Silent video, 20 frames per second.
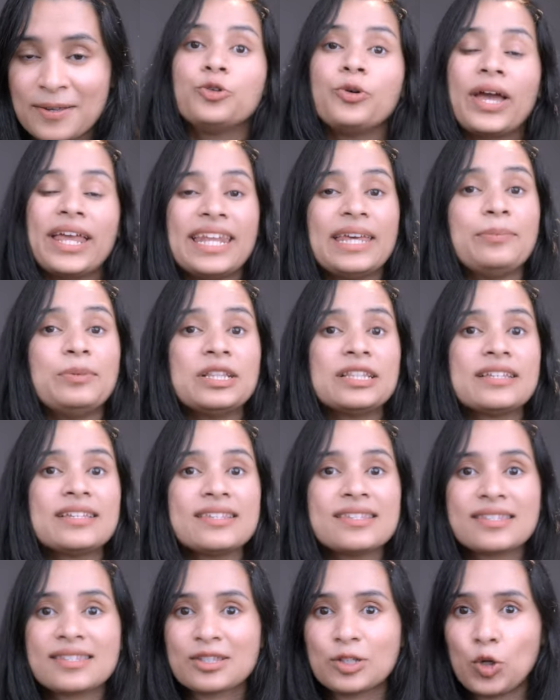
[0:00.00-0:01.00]
To enable
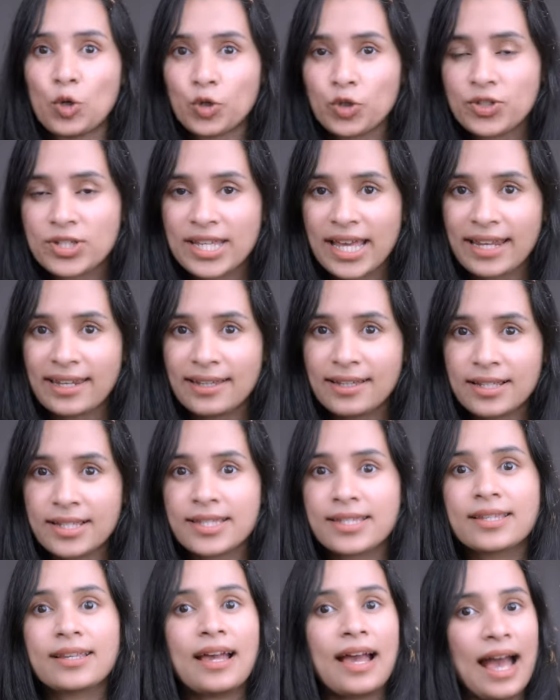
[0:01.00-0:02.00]
this, go to
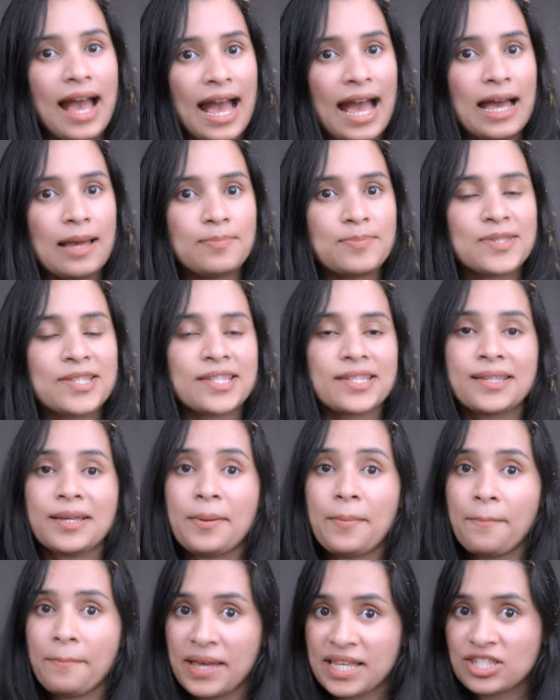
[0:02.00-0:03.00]
Settings, Apps,
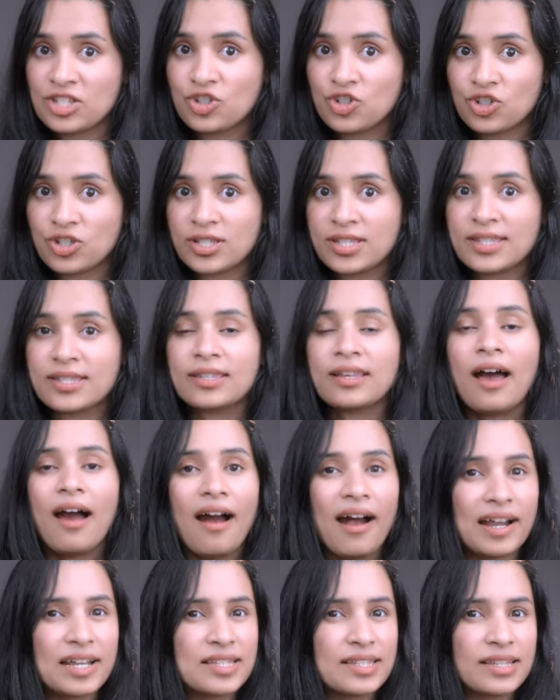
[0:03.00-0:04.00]
Messages,
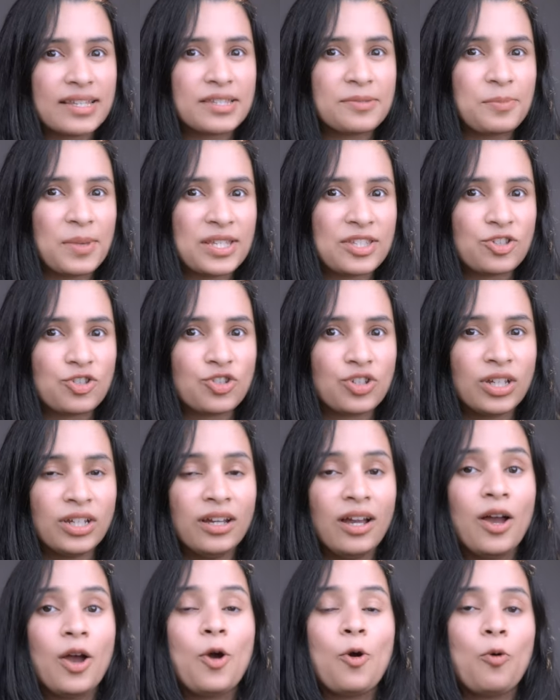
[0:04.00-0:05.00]
RCS
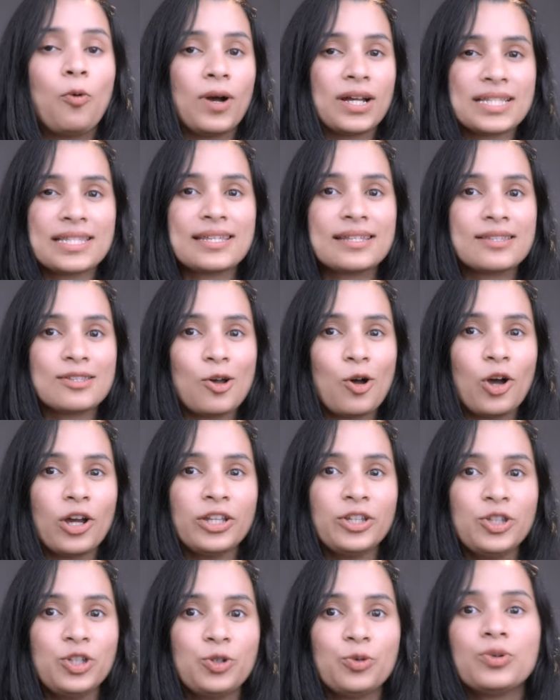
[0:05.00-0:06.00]
messaging. Once it's
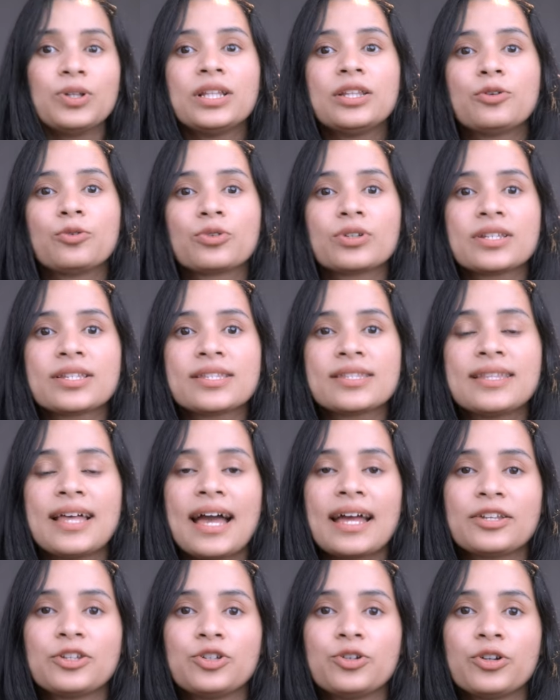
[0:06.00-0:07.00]
on, you will notice
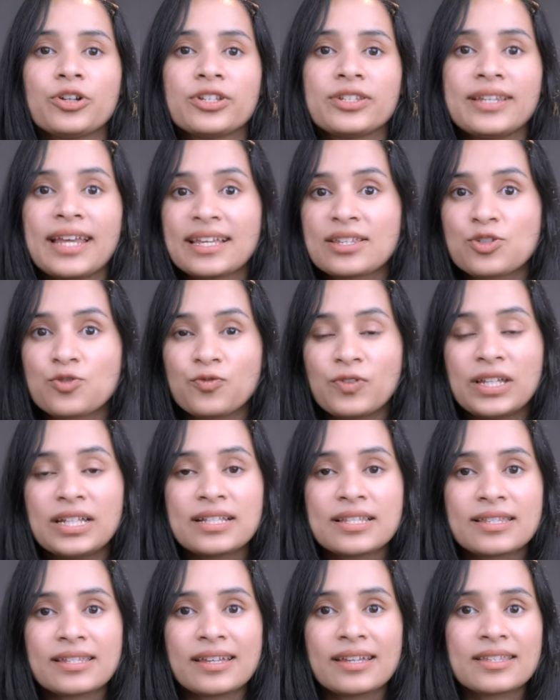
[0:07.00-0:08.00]
that your text
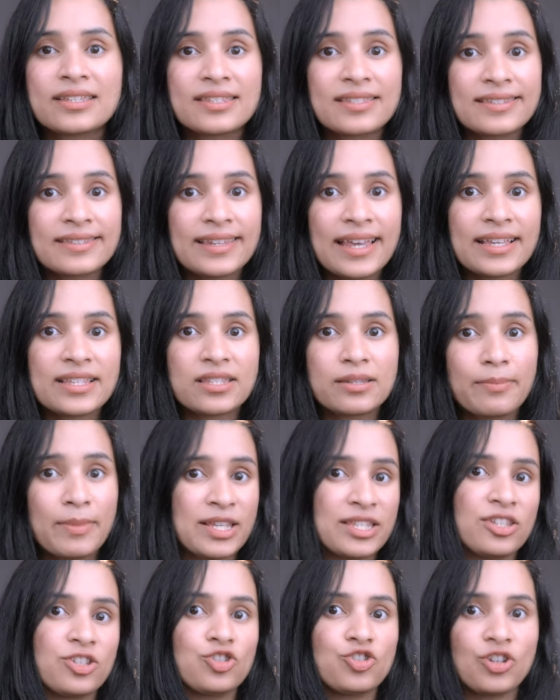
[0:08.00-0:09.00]
field says text
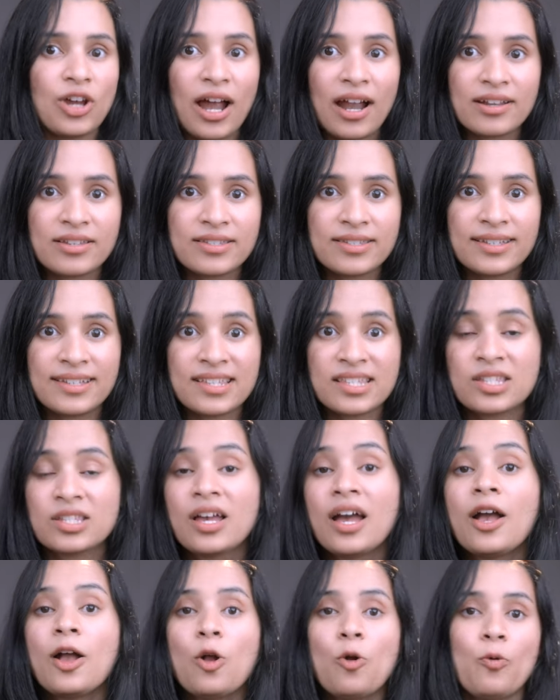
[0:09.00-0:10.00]
message RCS
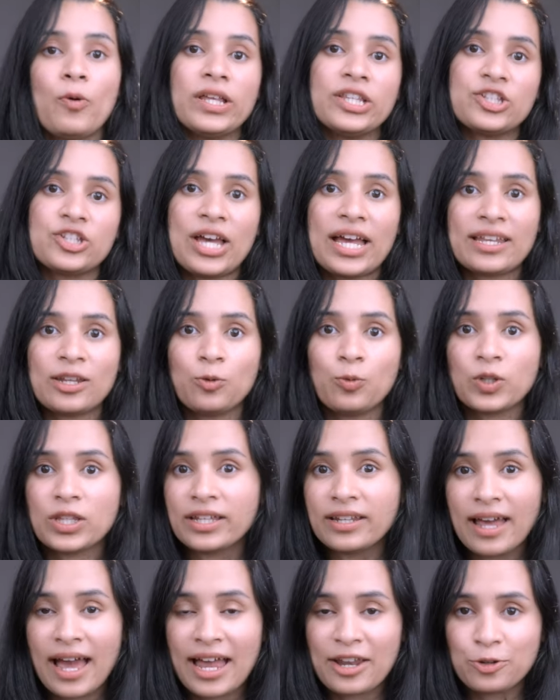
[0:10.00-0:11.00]
when chatting with
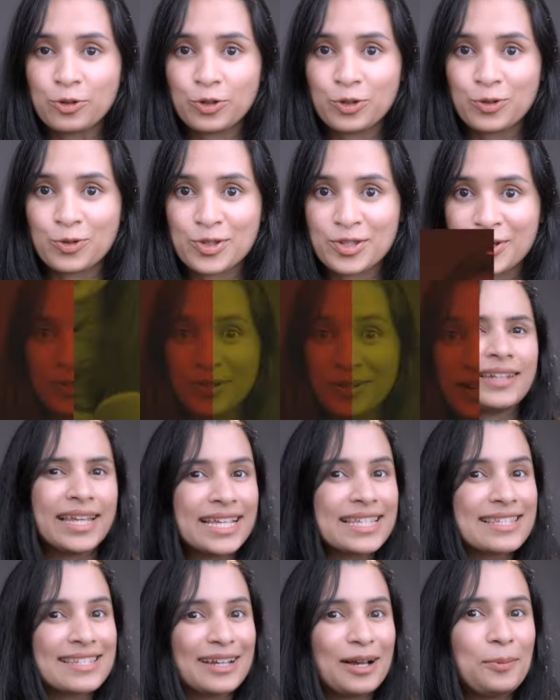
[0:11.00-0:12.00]
an Android user.
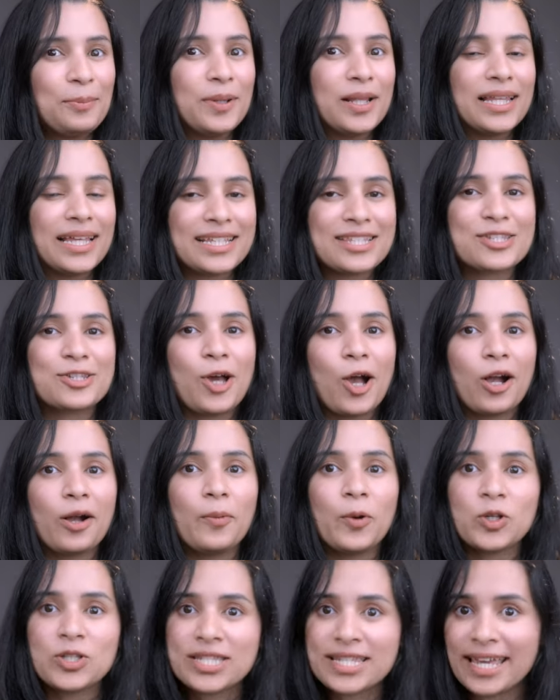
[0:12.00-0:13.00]
Next up, let's talk
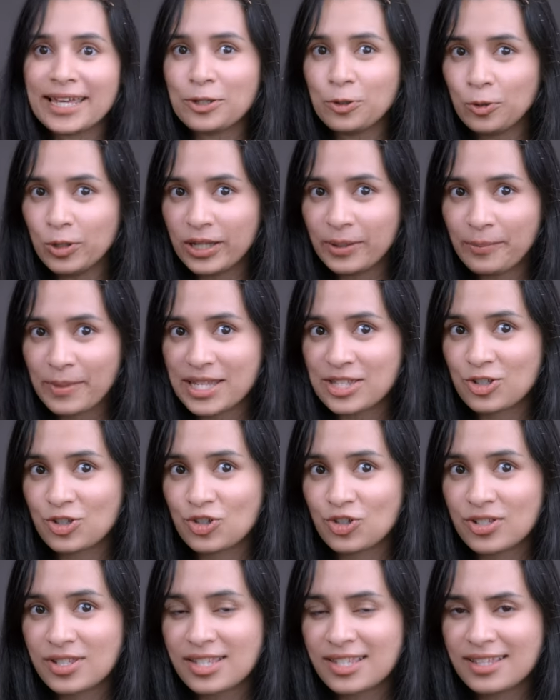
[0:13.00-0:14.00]
about scheduling
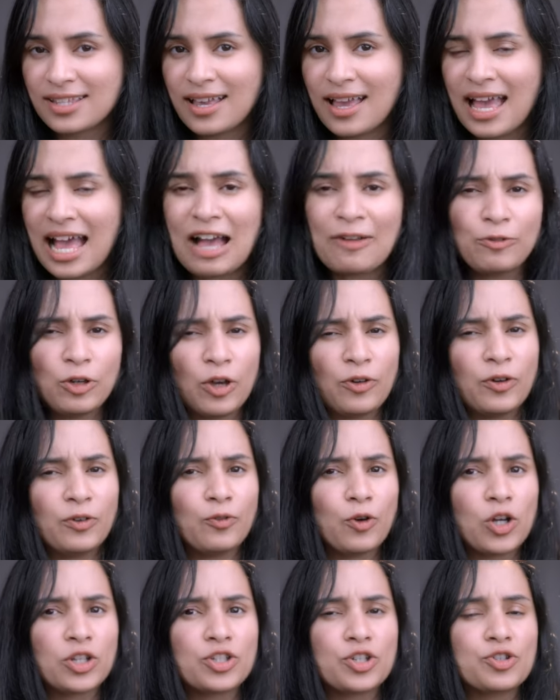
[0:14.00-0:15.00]
messages. Have you ever
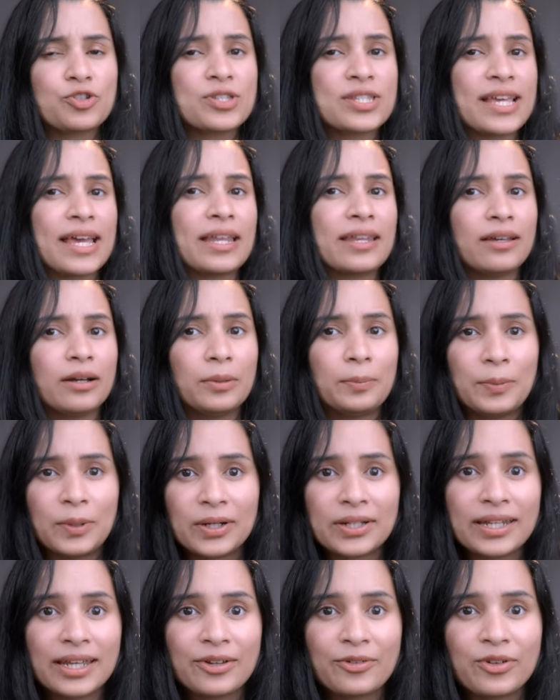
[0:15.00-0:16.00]
wanted to send a
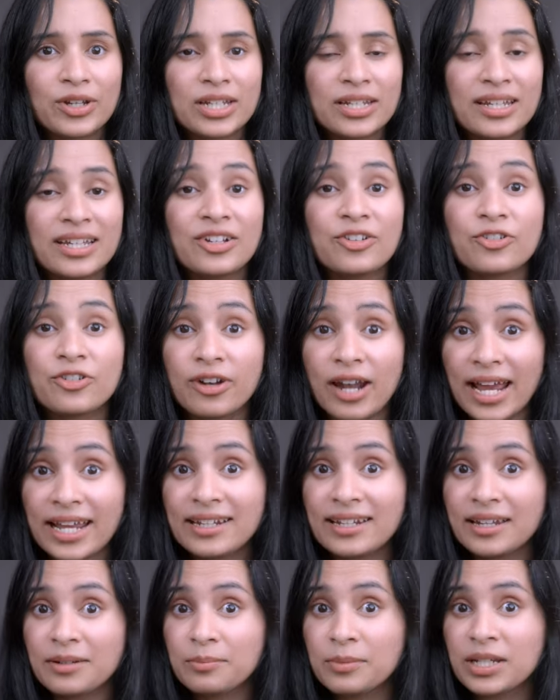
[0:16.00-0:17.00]
birthday greeting
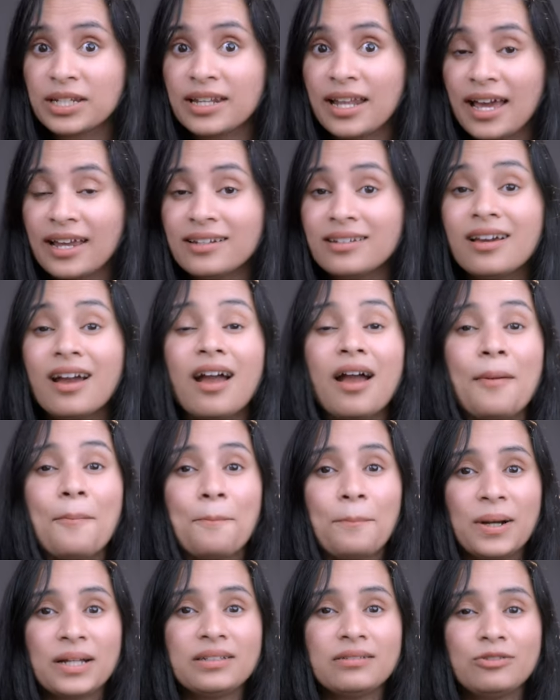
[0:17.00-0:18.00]
right at midnight,
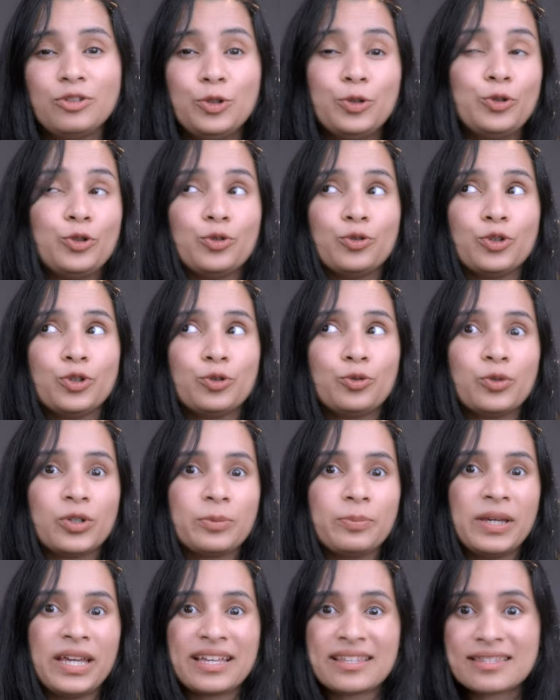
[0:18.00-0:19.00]
but you knew you
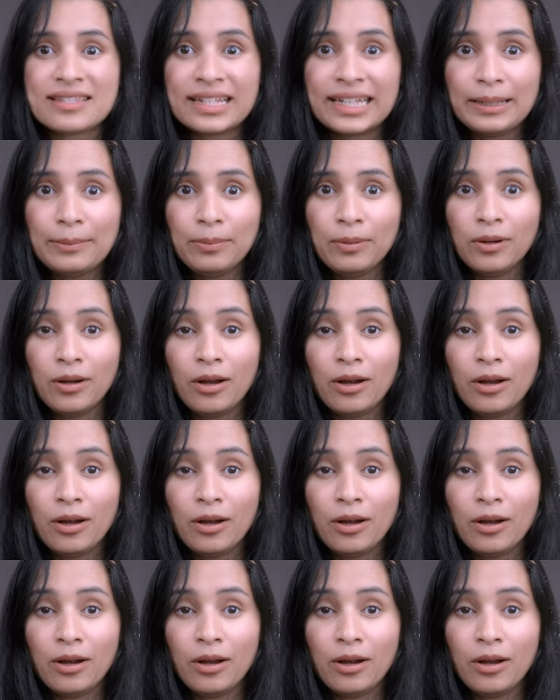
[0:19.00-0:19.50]
would be asleep?